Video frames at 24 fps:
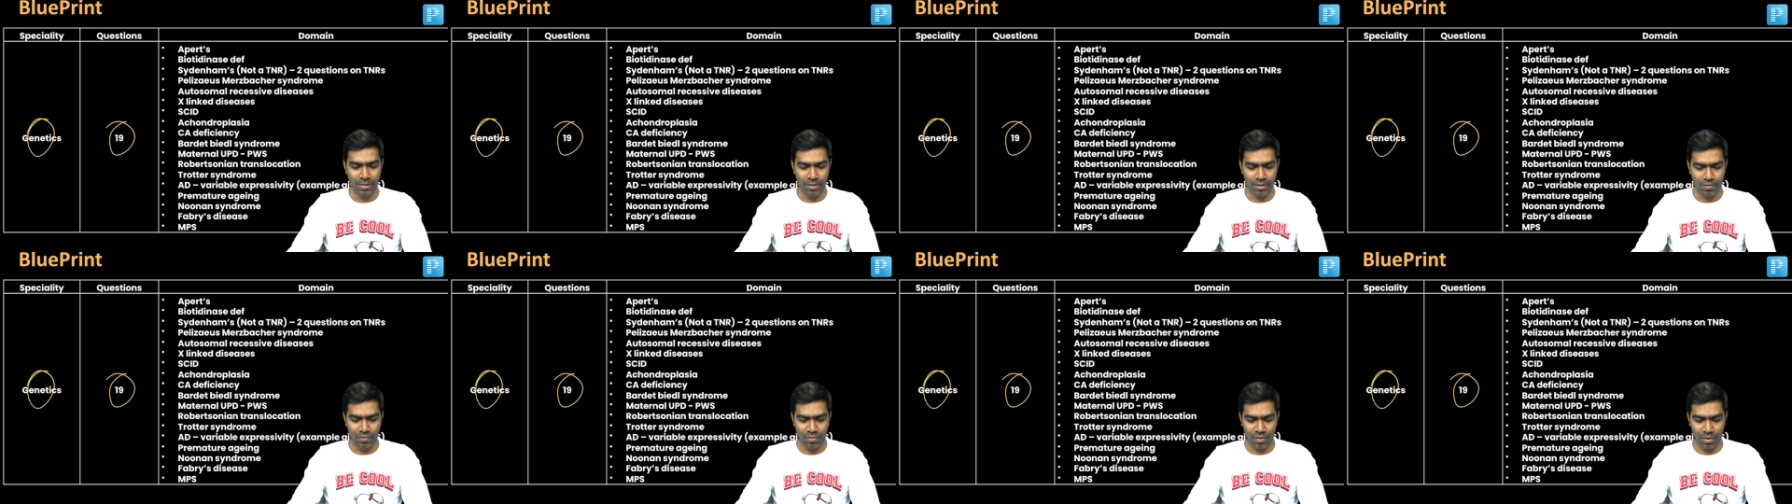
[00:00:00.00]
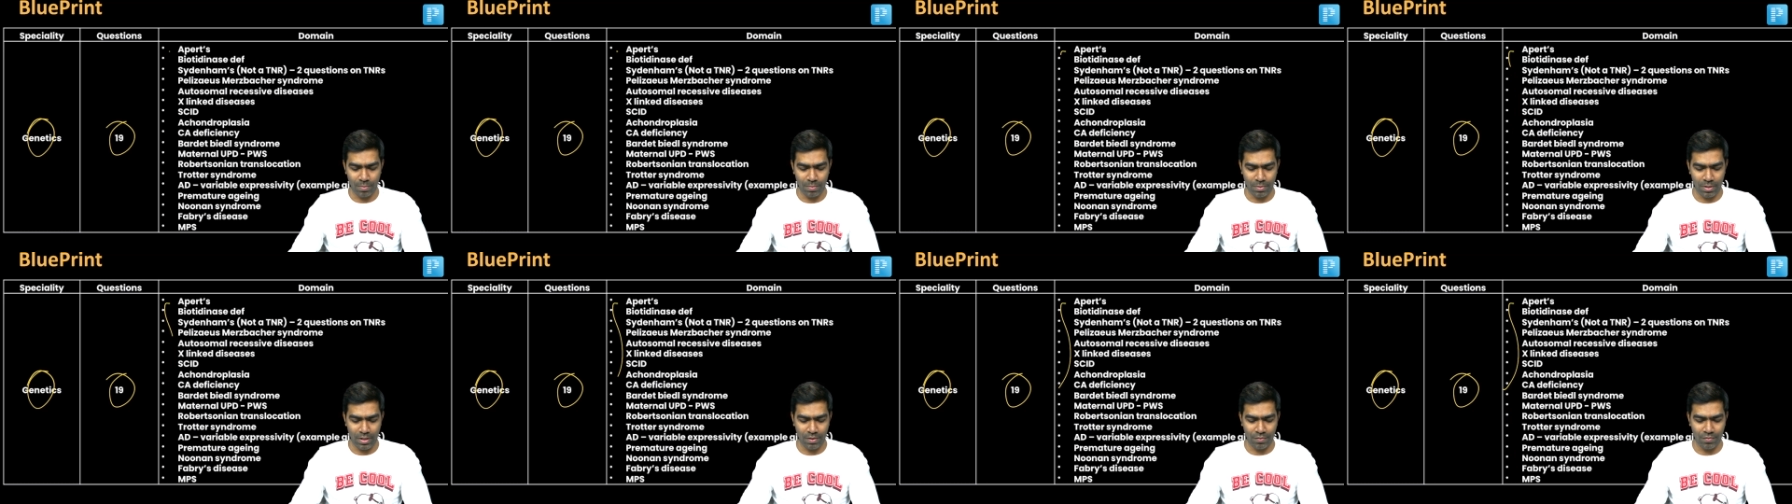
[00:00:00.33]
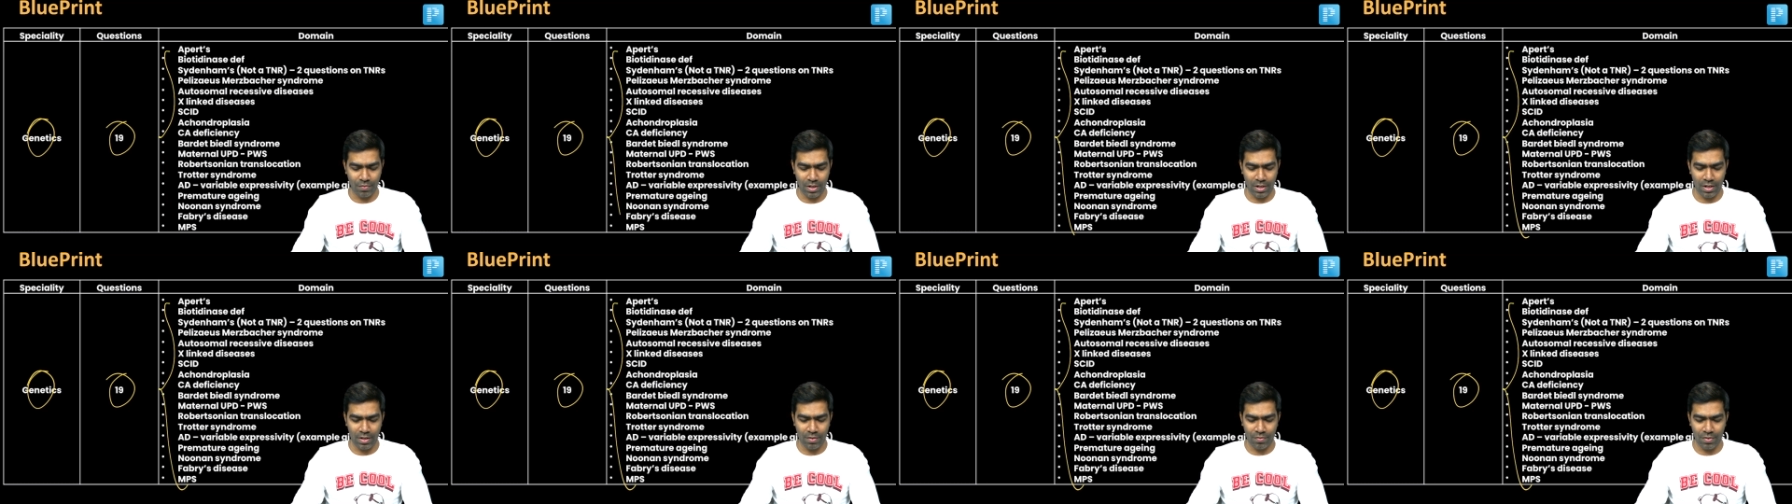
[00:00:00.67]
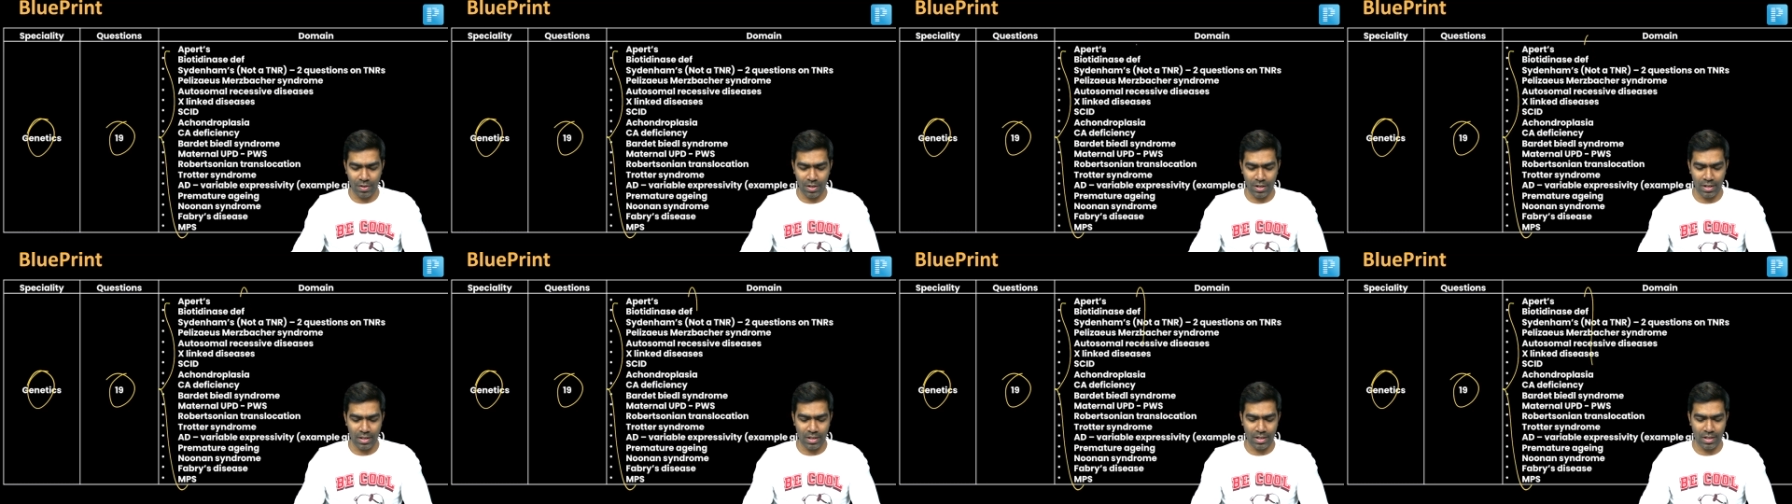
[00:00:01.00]
from different
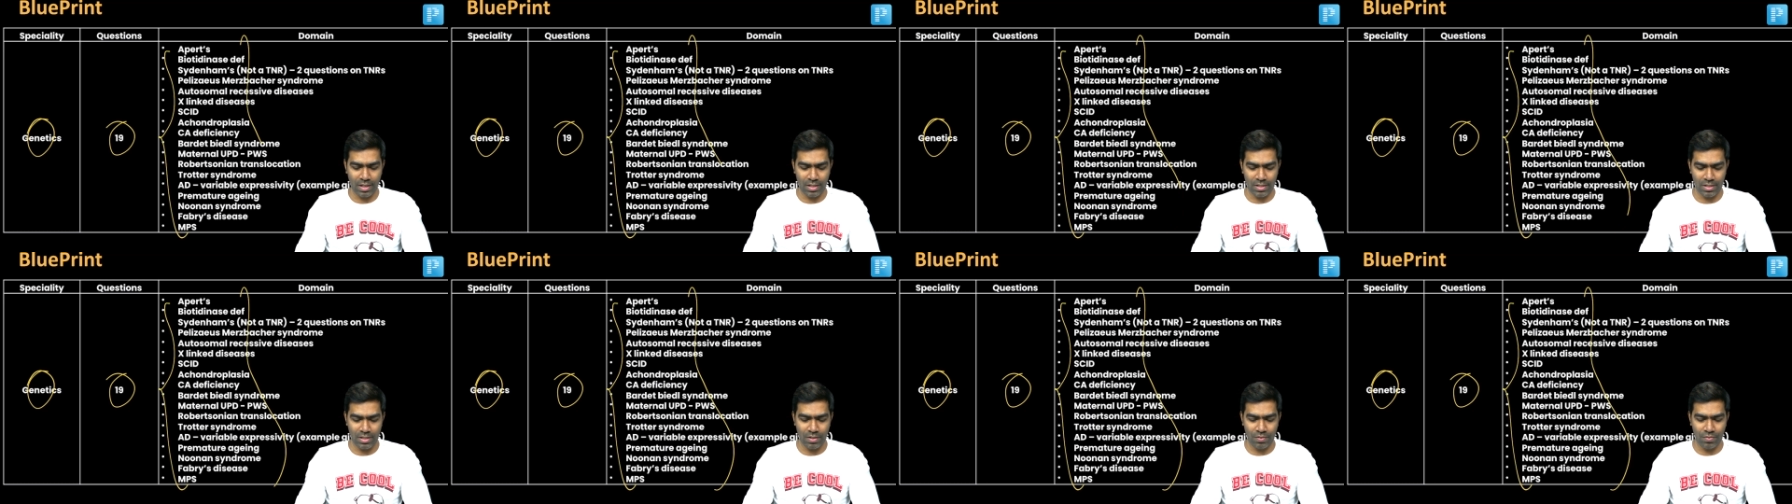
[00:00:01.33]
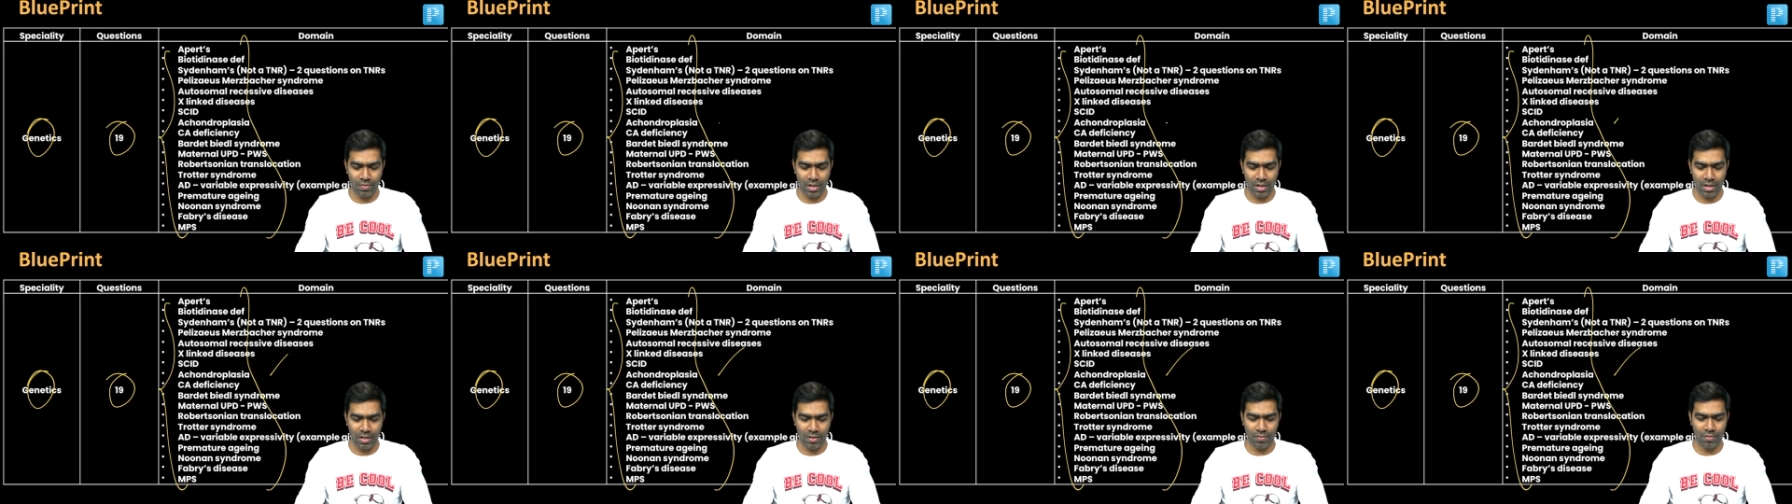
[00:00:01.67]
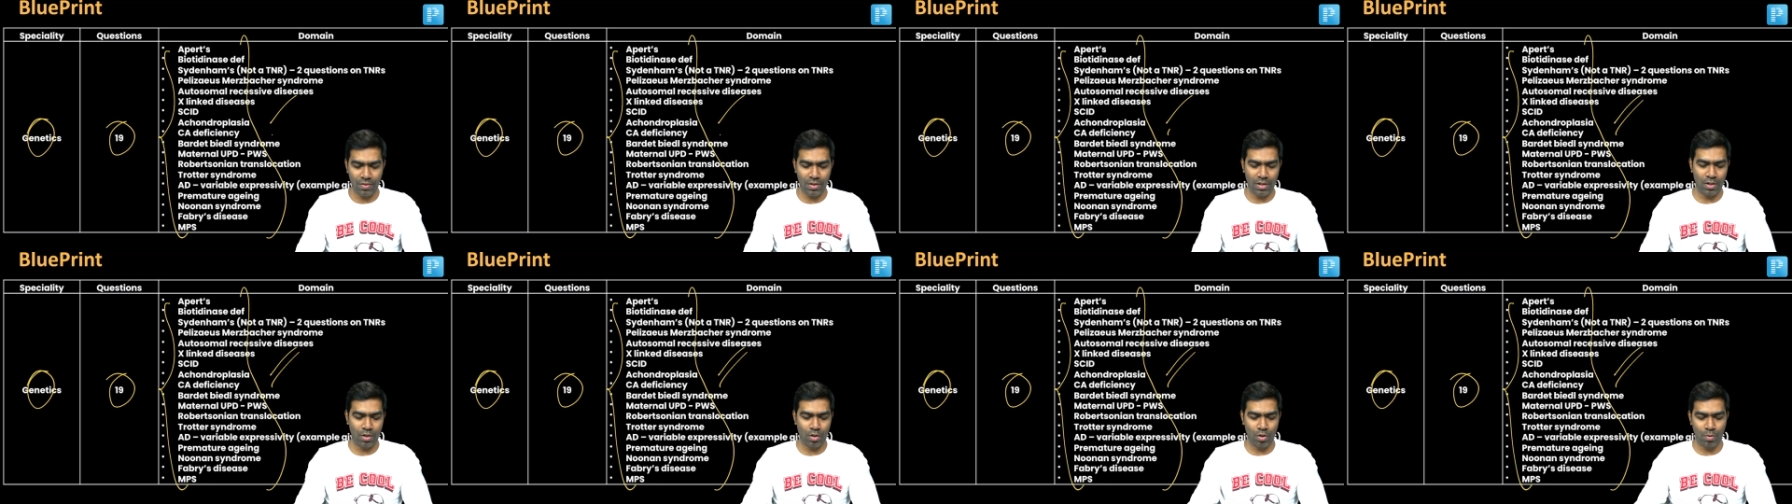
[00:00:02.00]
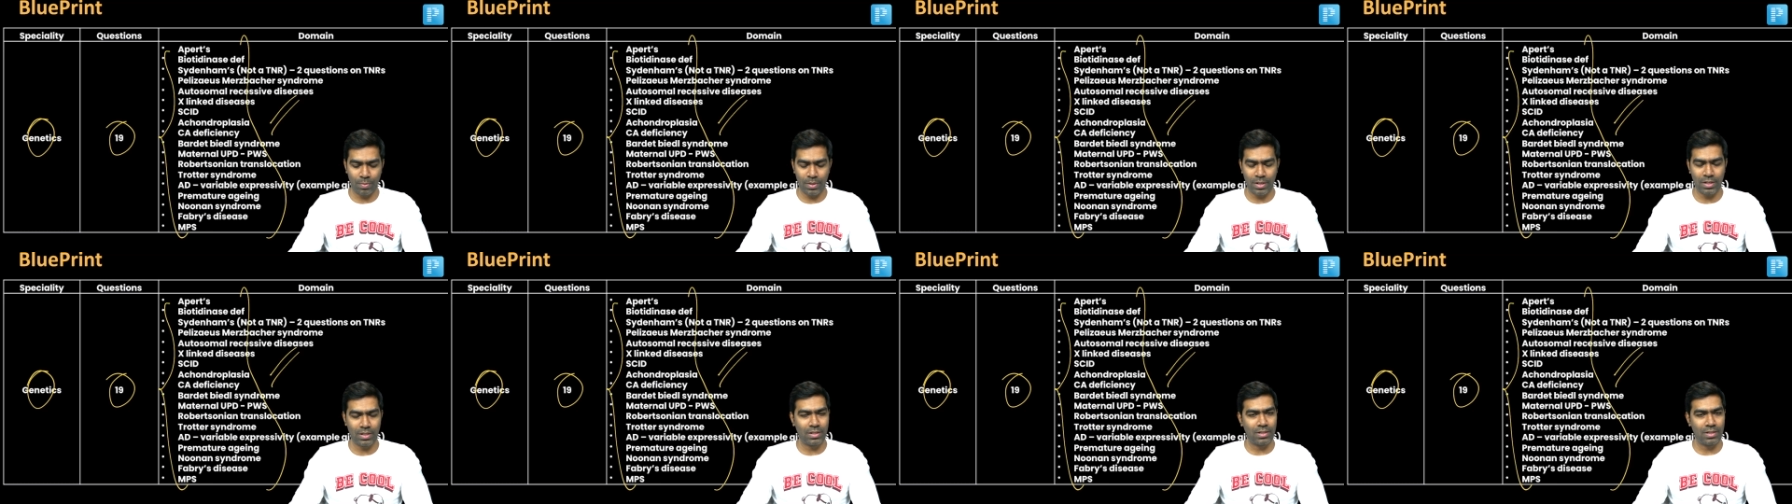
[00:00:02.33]
areas, different domains.